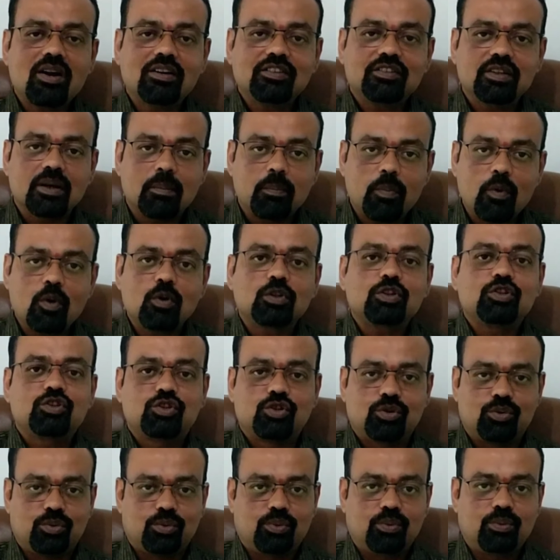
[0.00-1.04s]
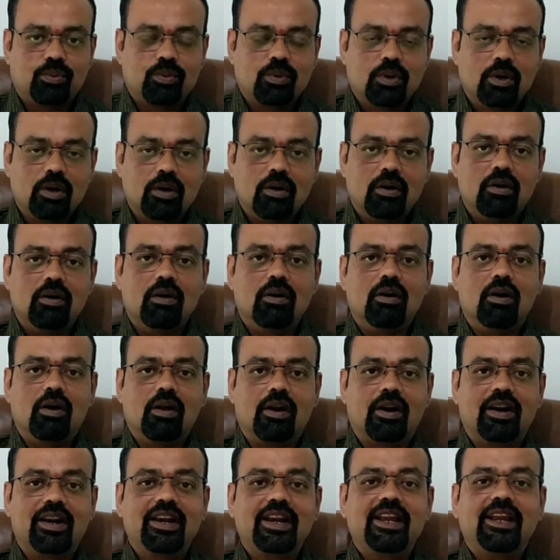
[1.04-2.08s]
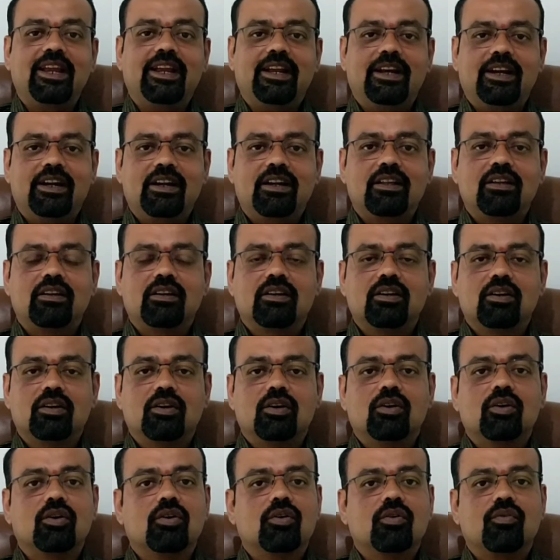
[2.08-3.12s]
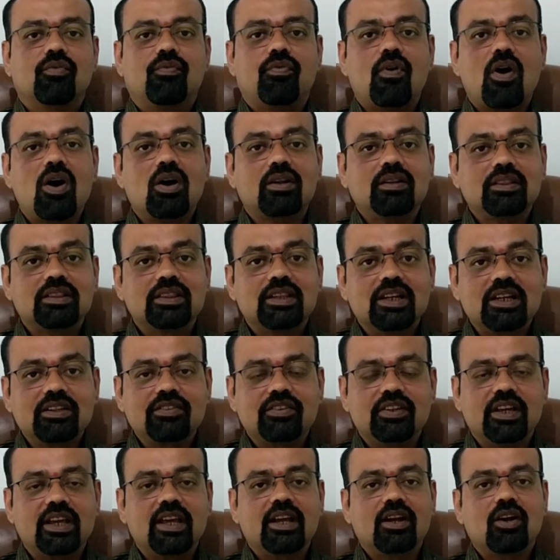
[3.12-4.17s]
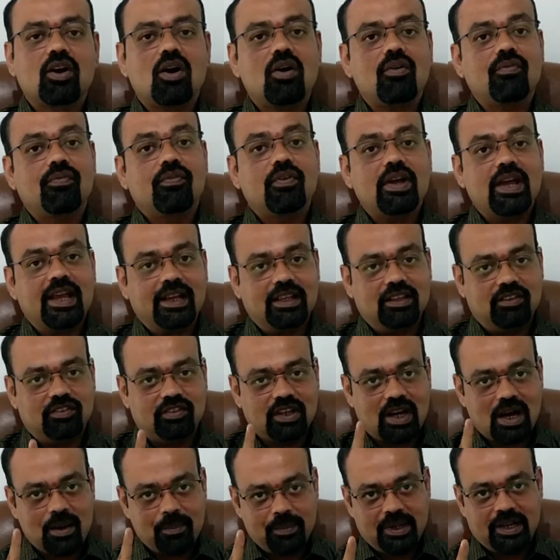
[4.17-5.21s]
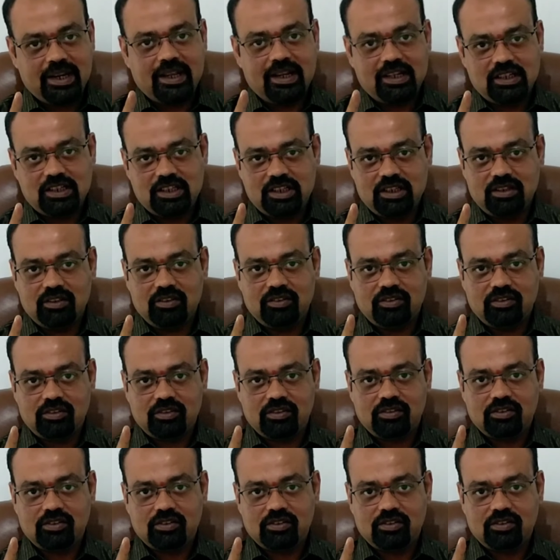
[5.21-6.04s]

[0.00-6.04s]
supposed to read for the sake of examinations.